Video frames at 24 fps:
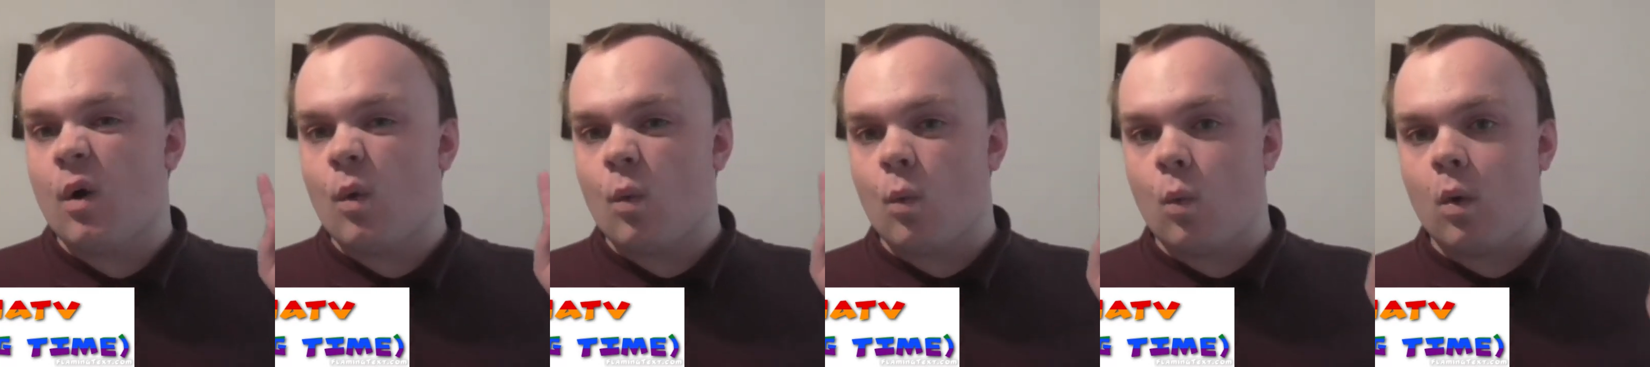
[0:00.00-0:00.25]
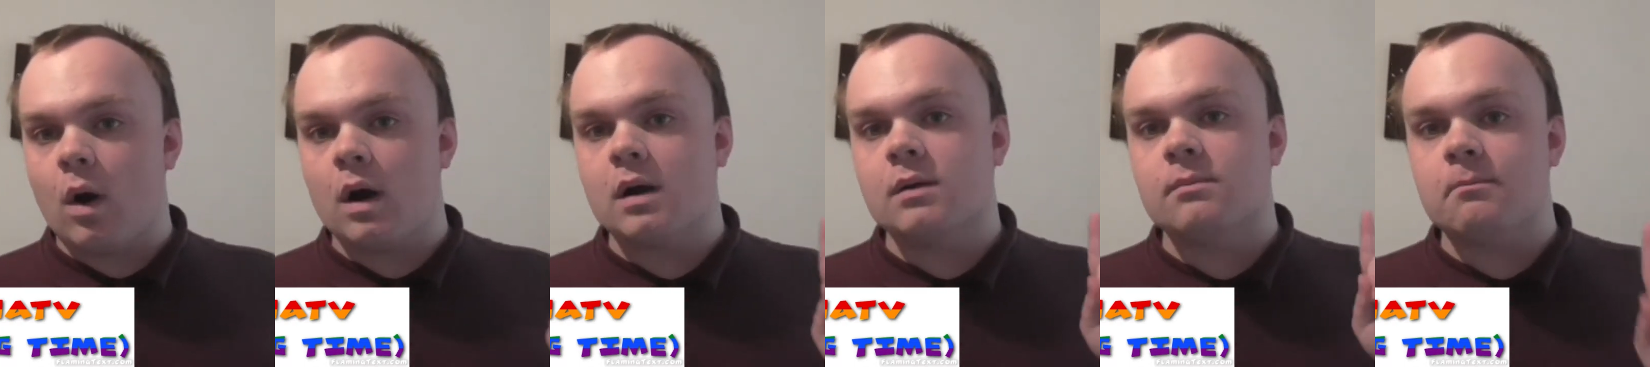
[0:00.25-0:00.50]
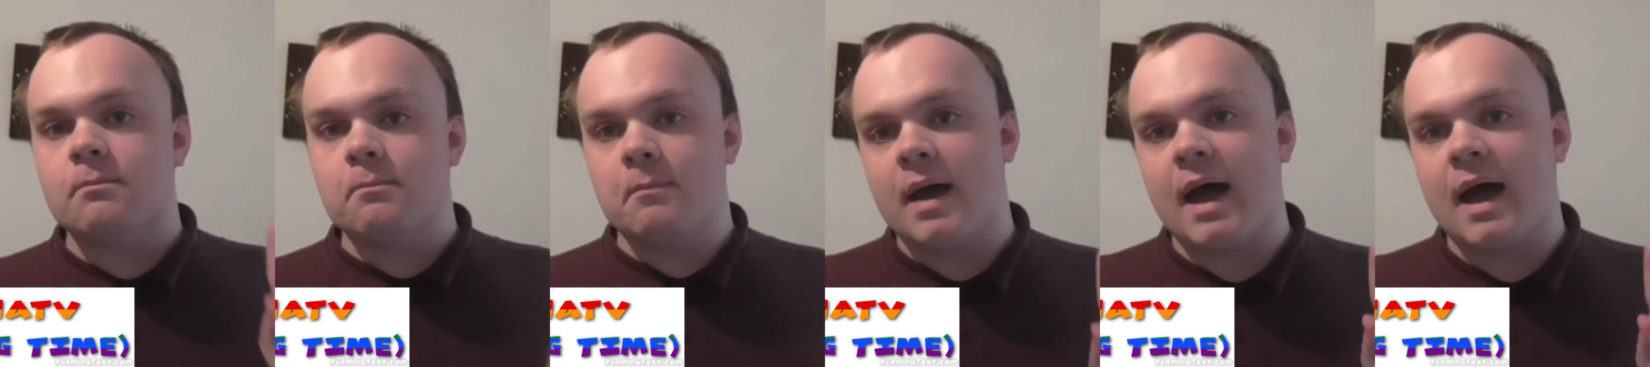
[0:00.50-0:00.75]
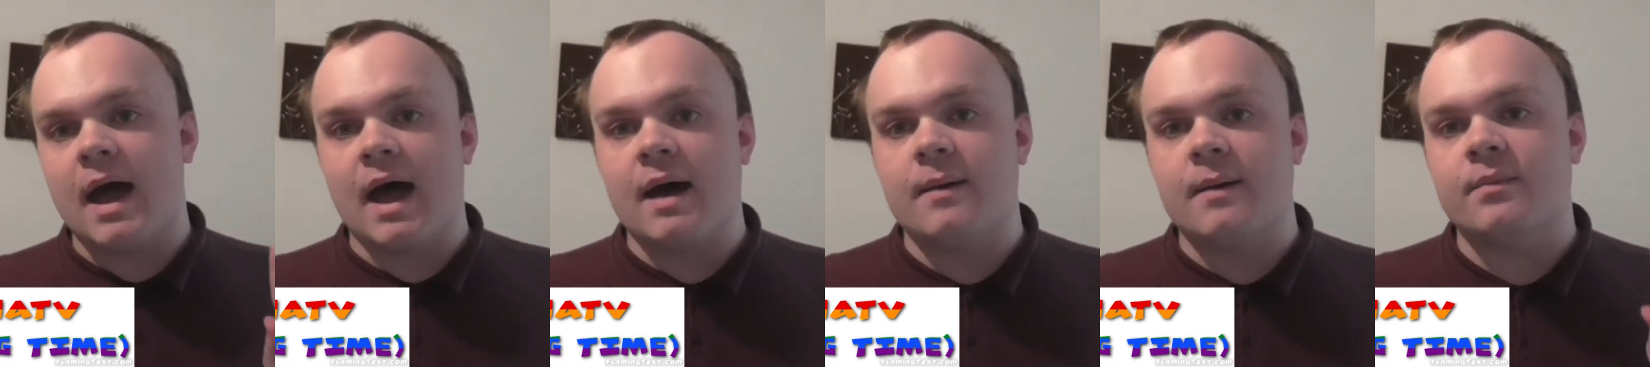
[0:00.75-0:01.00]
one
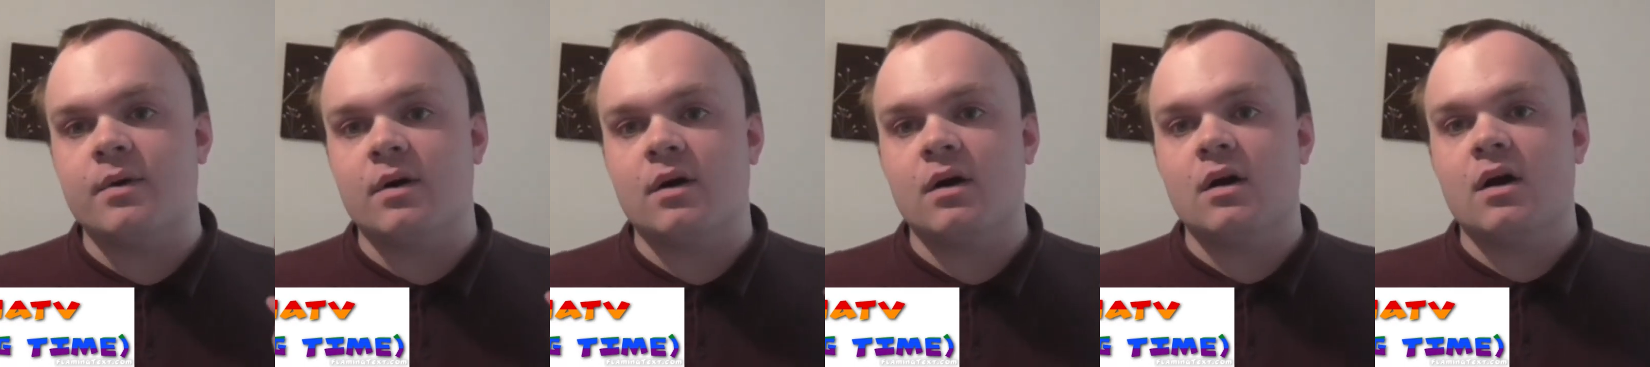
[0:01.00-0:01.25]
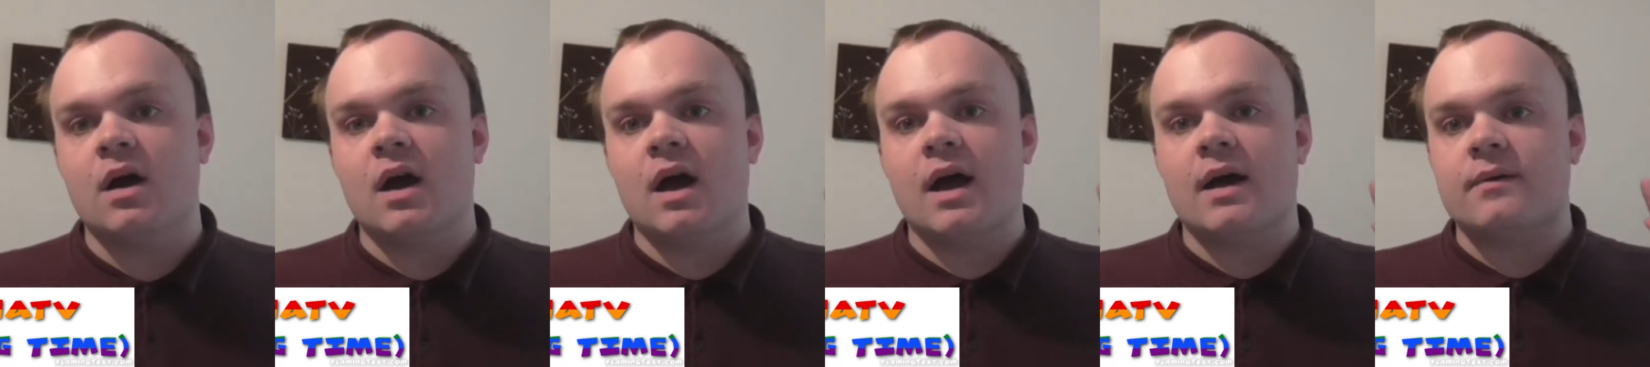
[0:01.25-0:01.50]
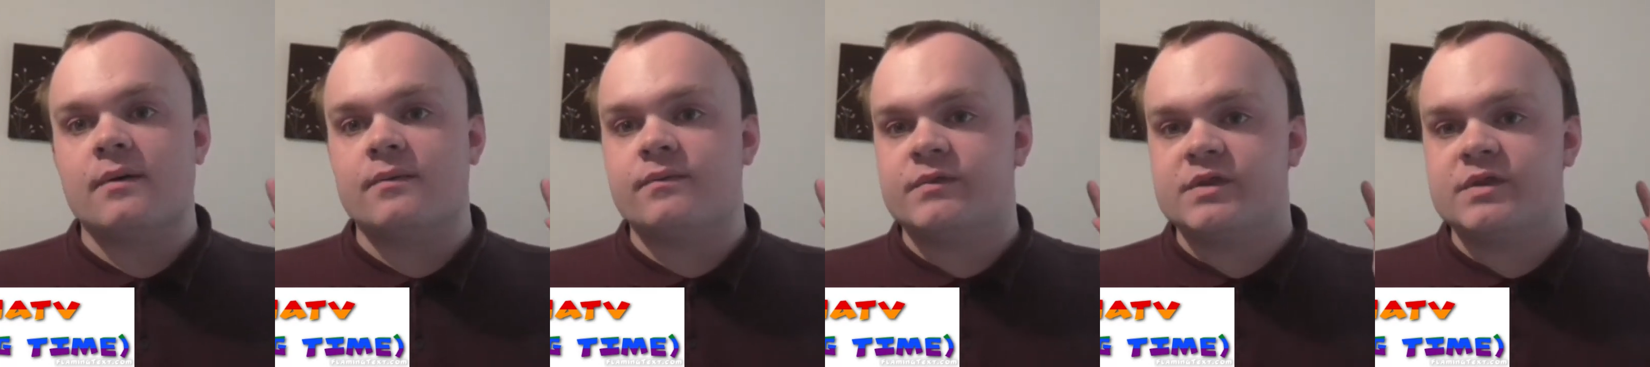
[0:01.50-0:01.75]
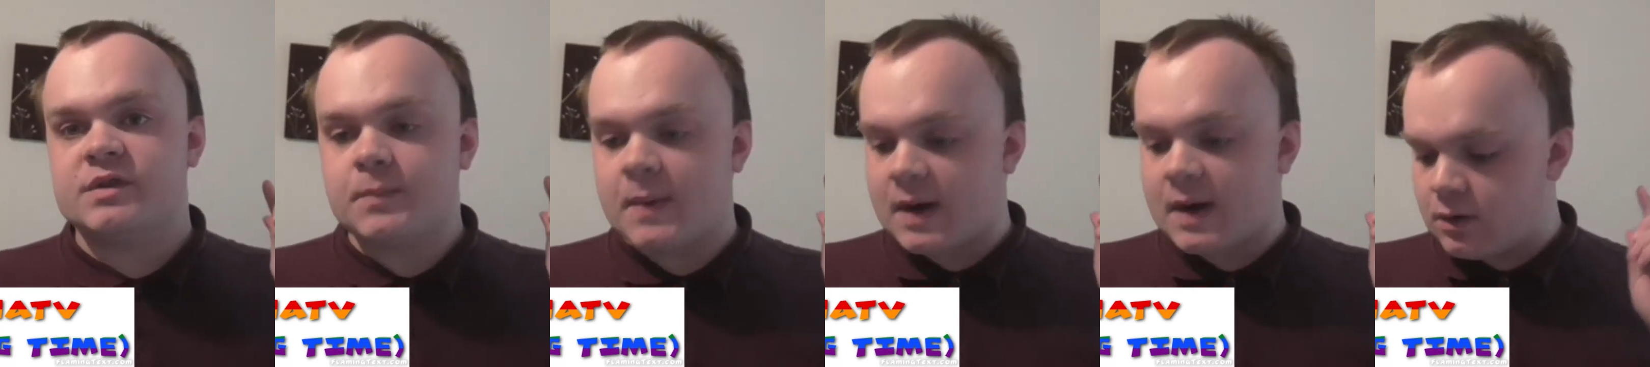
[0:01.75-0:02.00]
map
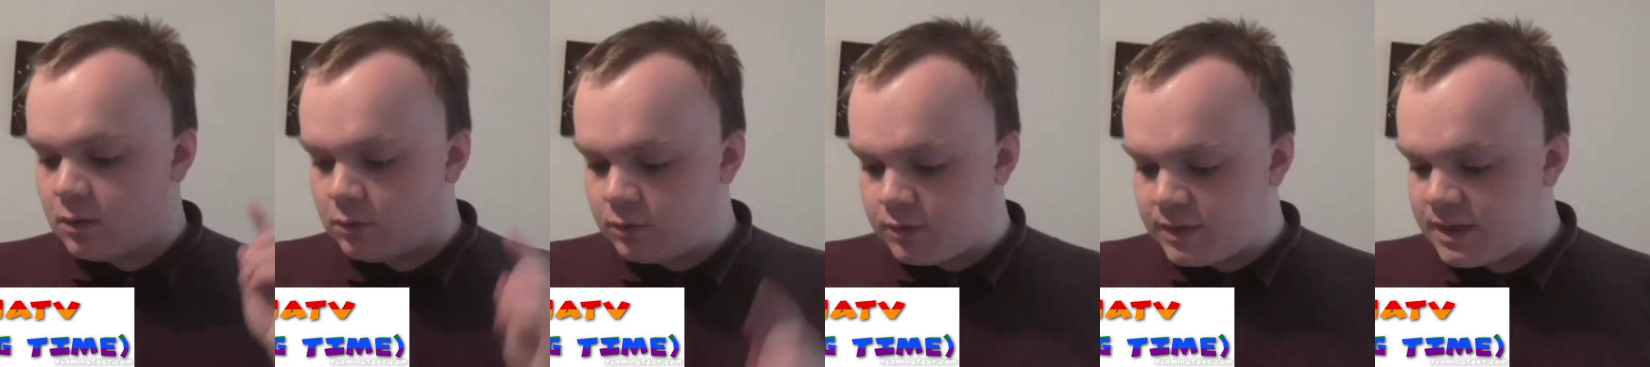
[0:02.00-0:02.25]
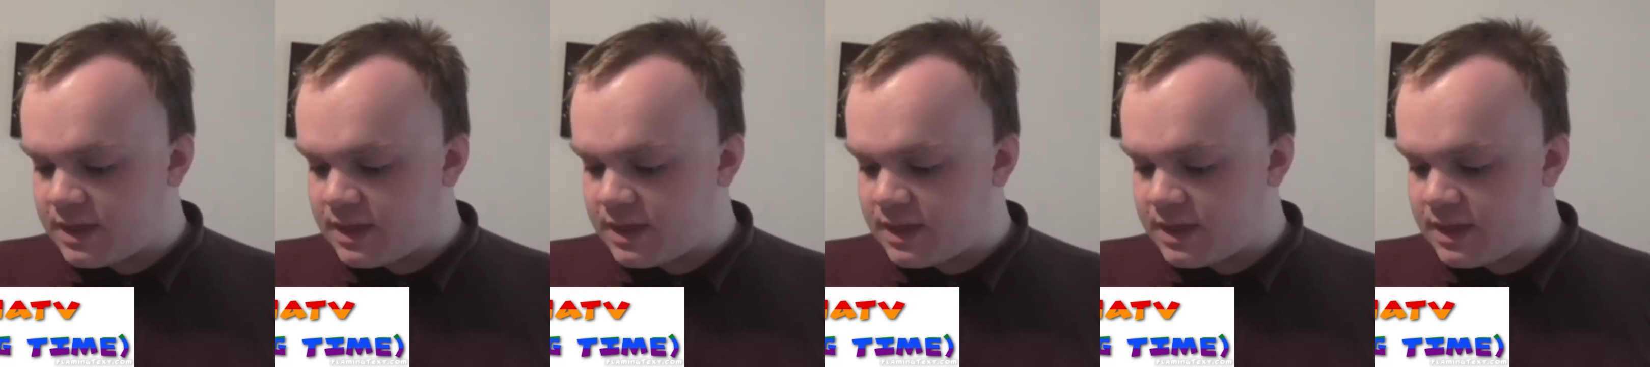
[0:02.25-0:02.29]
spend all